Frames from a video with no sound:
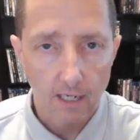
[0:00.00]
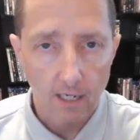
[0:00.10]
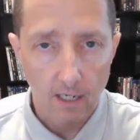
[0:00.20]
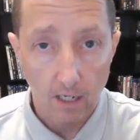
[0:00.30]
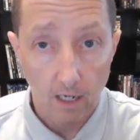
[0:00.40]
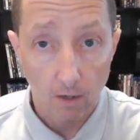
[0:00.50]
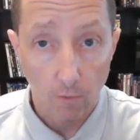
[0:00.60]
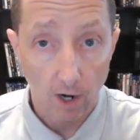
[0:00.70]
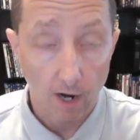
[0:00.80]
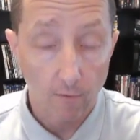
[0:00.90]

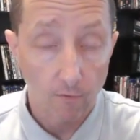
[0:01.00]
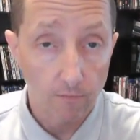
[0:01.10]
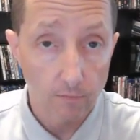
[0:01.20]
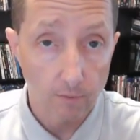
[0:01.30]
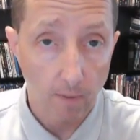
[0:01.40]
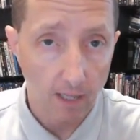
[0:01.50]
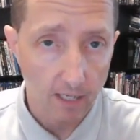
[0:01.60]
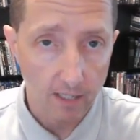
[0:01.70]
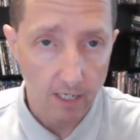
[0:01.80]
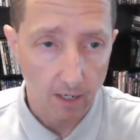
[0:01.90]
where I
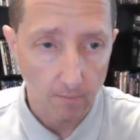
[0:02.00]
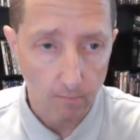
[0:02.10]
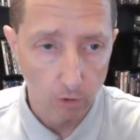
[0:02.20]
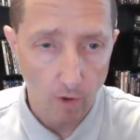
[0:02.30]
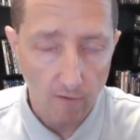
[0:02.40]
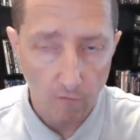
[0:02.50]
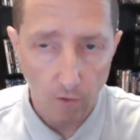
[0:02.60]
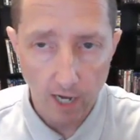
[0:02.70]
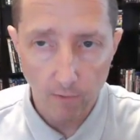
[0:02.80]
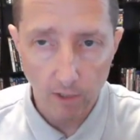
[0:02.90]
spotlight the Blu-ray and
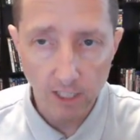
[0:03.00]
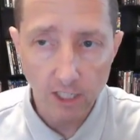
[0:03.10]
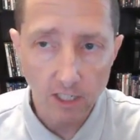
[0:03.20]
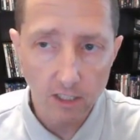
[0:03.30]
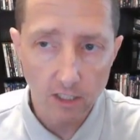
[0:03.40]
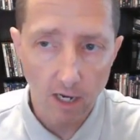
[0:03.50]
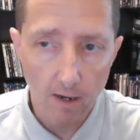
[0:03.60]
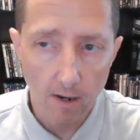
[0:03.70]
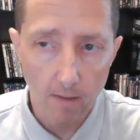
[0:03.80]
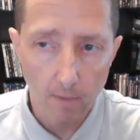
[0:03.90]
4K releases,
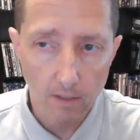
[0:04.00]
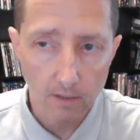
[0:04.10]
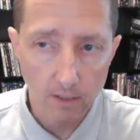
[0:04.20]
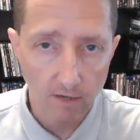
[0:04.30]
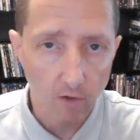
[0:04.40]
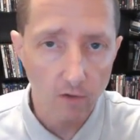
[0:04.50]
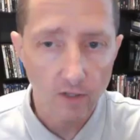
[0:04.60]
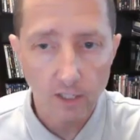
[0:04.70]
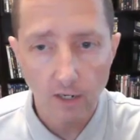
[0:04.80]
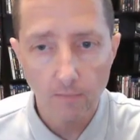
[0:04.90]
but several of
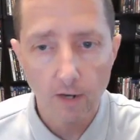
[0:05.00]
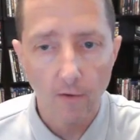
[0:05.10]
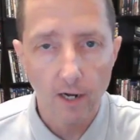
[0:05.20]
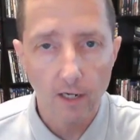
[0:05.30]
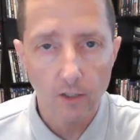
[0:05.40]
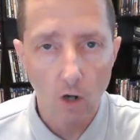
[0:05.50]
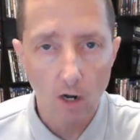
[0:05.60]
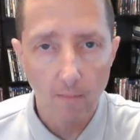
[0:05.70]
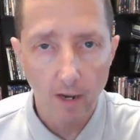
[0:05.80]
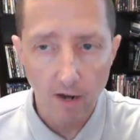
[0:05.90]
these that I'm getting ready to
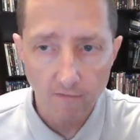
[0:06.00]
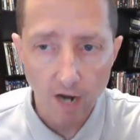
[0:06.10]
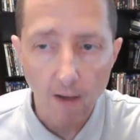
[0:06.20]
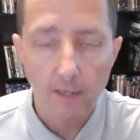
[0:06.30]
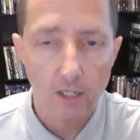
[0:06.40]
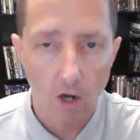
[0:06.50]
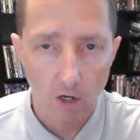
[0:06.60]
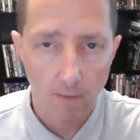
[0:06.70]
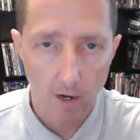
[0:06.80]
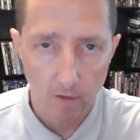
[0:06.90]
talk about have not been
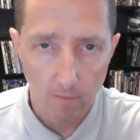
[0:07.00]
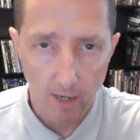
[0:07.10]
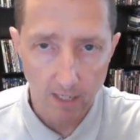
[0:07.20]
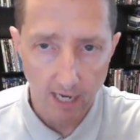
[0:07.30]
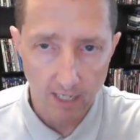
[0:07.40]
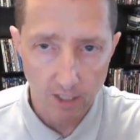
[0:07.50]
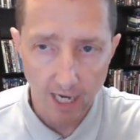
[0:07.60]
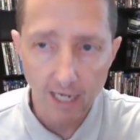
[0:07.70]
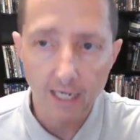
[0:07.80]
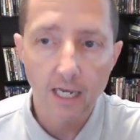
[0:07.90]
talked about on the podcast
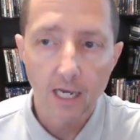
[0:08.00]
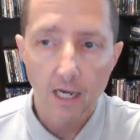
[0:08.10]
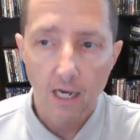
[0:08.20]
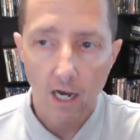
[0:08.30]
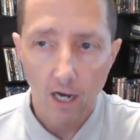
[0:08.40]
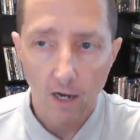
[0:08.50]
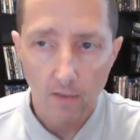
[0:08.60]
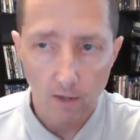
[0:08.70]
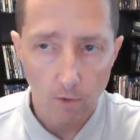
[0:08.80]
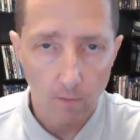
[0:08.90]
yet.
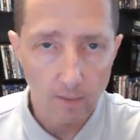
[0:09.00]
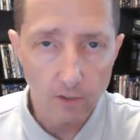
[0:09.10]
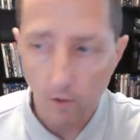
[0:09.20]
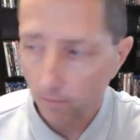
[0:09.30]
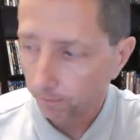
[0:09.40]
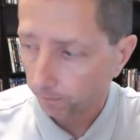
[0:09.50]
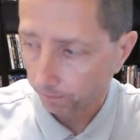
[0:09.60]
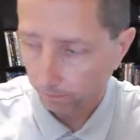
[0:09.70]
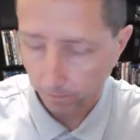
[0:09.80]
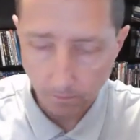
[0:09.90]
They will be soon.
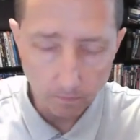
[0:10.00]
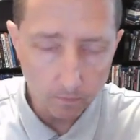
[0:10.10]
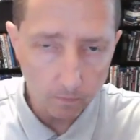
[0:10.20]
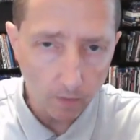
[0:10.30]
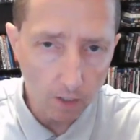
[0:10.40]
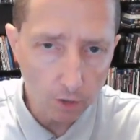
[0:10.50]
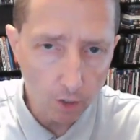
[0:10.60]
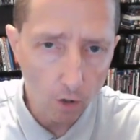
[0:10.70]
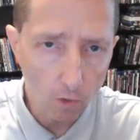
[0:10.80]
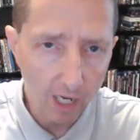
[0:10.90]

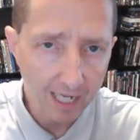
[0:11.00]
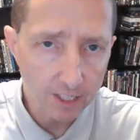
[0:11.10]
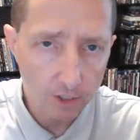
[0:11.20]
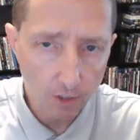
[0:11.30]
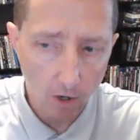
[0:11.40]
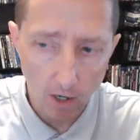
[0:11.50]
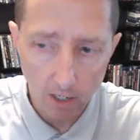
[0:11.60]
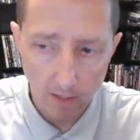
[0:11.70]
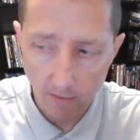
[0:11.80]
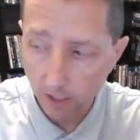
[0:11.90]
So let's
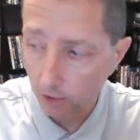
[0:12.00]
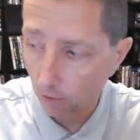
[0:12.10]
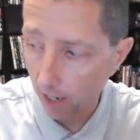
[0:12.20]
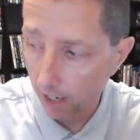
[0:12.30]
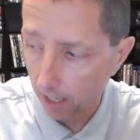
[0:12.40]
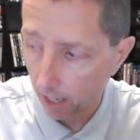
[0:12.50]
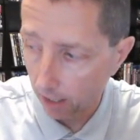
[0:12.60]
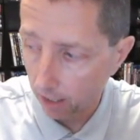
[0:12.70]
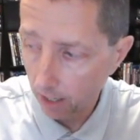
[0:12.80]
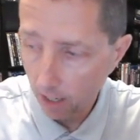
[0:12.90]
start, and this is quite
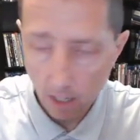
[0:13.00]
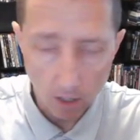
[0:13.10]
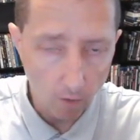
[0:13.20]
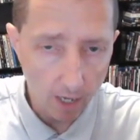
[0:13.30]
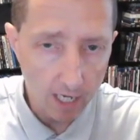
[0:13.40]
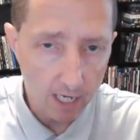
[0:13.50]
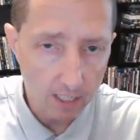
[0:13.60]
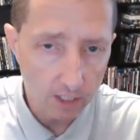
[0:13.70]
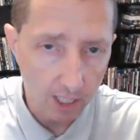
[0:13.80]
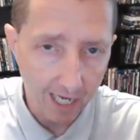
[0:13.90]
a
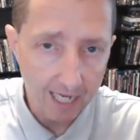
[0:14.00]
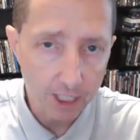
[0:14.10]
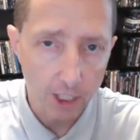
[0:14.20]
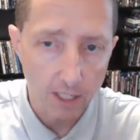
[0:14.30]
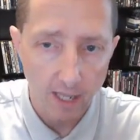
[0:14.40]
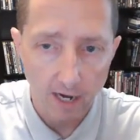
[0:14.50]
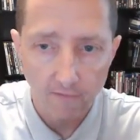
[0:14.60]
selection that I've